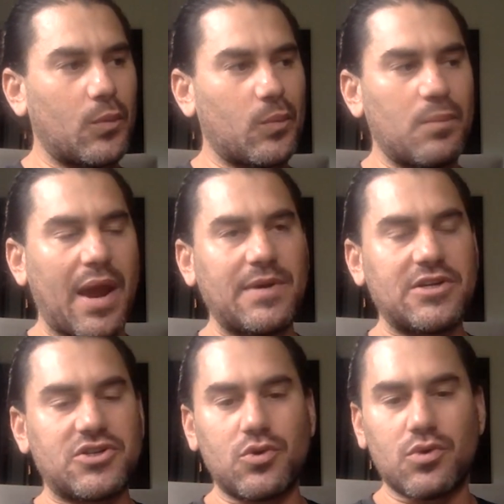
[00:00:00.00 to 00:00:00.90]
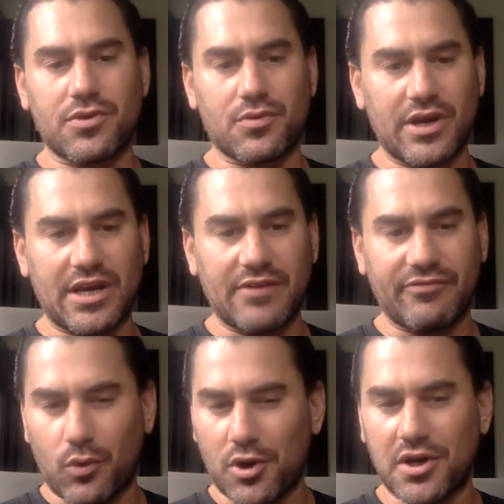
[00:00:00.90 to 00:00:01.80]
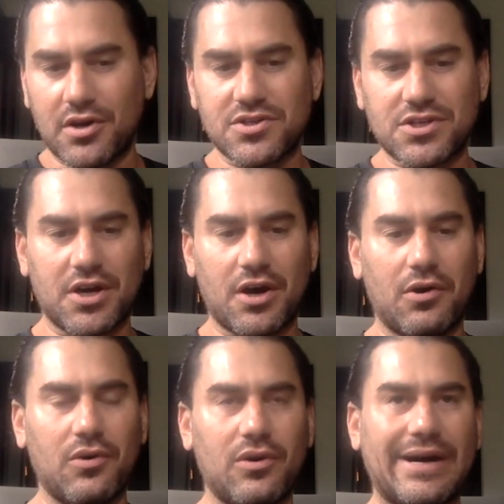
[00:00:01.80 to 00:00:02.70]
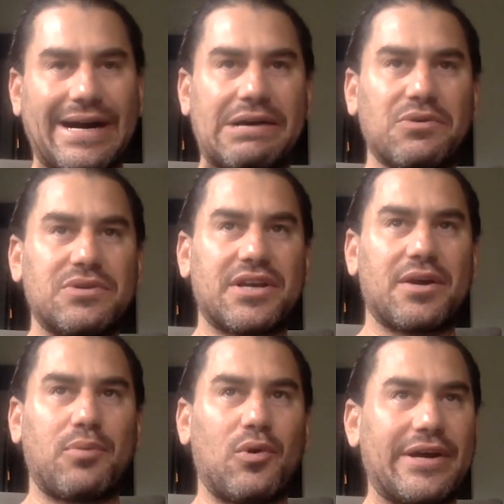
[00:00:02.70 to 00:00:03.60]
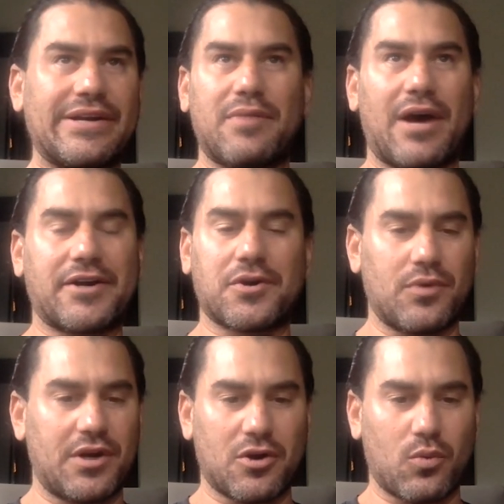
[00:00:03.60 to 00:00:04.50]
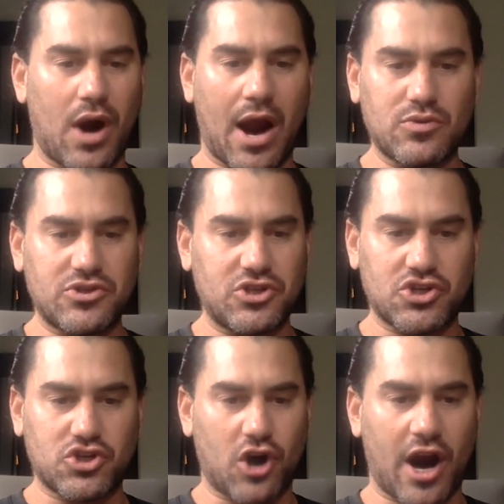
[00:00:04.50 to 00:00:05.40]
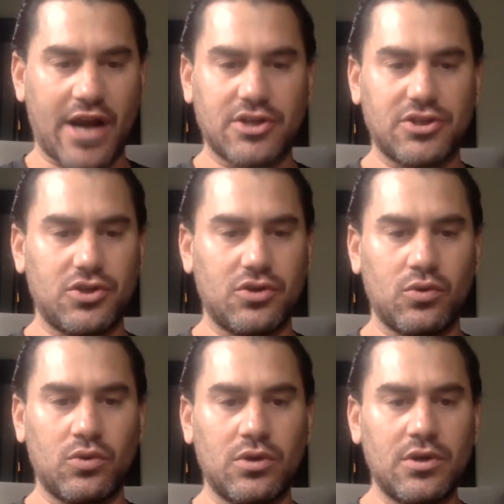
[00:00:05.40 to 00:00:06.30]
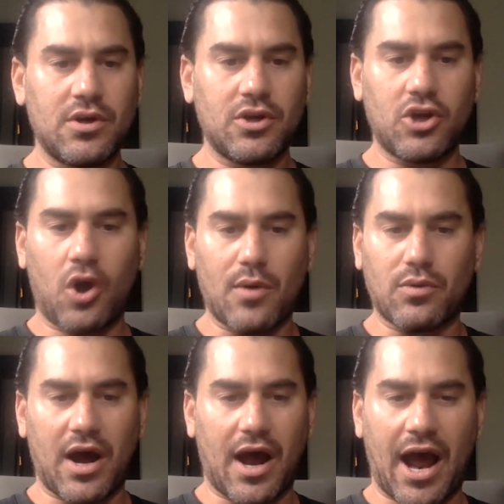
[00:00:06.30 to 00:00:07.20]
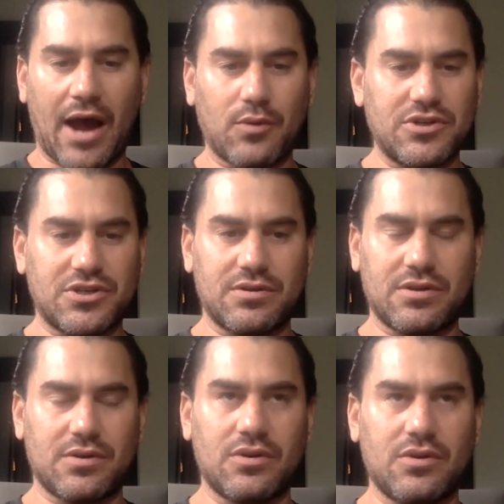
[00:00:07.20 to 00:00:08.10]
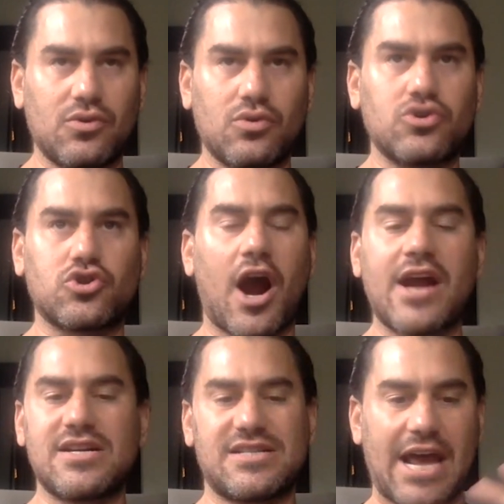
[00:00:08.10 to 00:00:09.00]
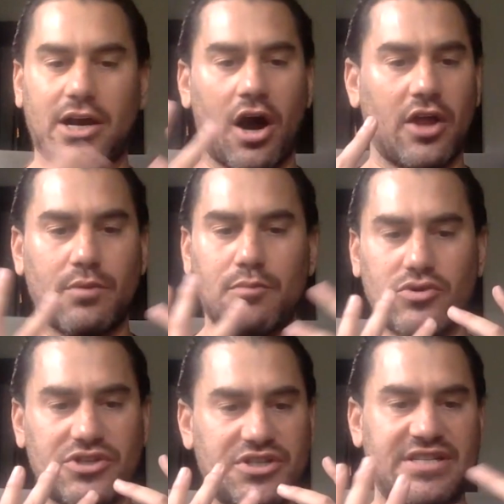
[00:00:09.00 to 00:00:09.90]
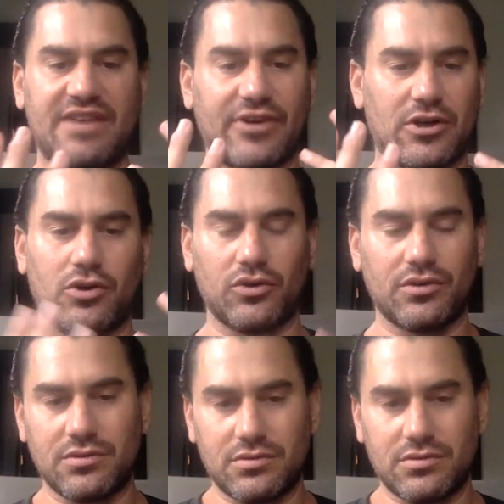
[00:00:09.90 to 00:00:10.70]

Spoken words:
Maybe 2 or 3, 4 years ago, I was at a point in my career where I was just trying to do, I was trying to take on the most difficult,